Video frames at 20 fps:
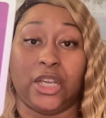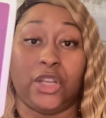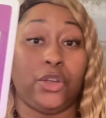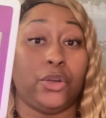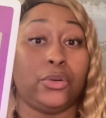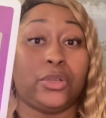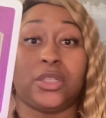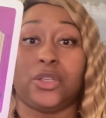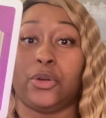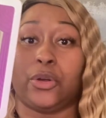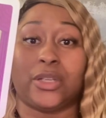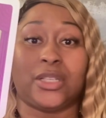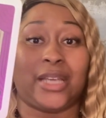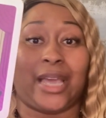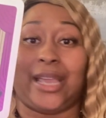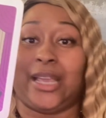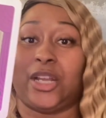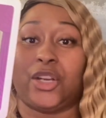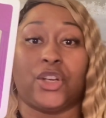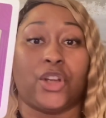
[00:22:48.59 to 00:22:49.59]
and you you're
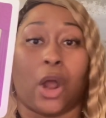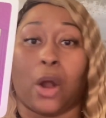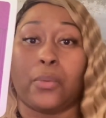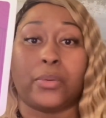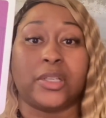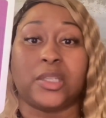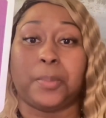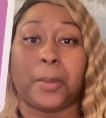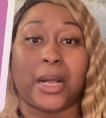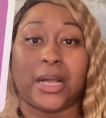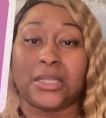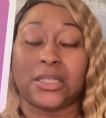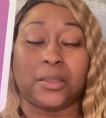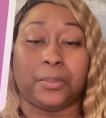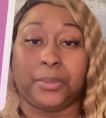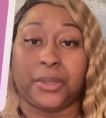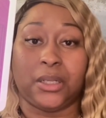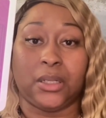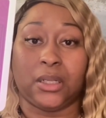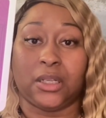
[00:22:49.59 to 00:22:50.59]
taking no
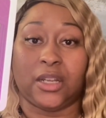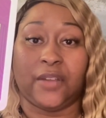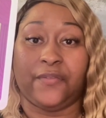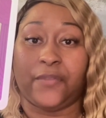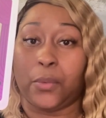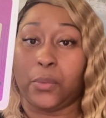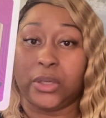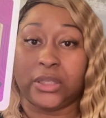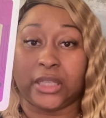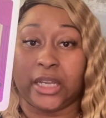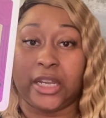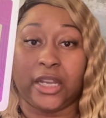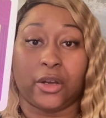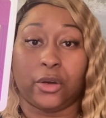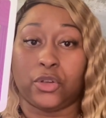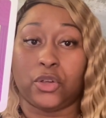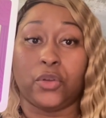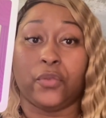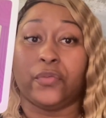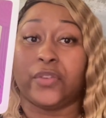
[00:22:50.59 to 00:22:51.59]
responsibility for what the
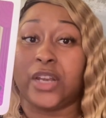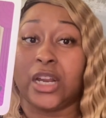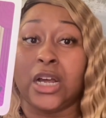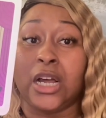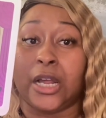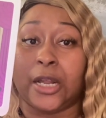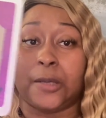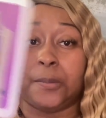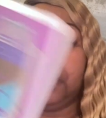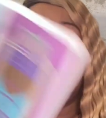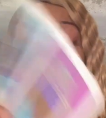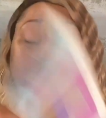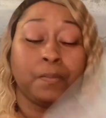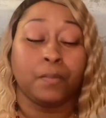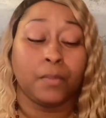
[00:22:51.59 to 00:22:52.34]
hell you've done.